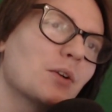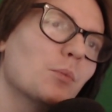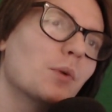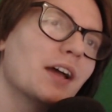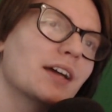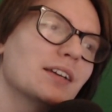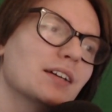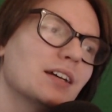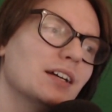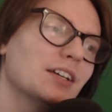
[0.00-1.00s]
when
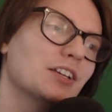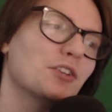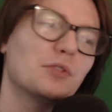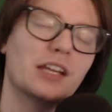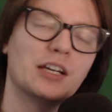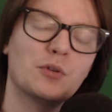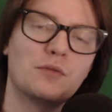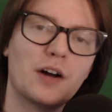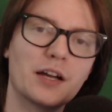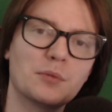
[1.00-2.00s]
you get into a
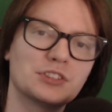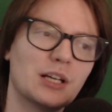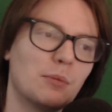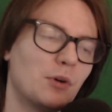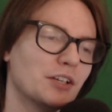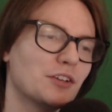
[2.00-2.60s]
fight with someone,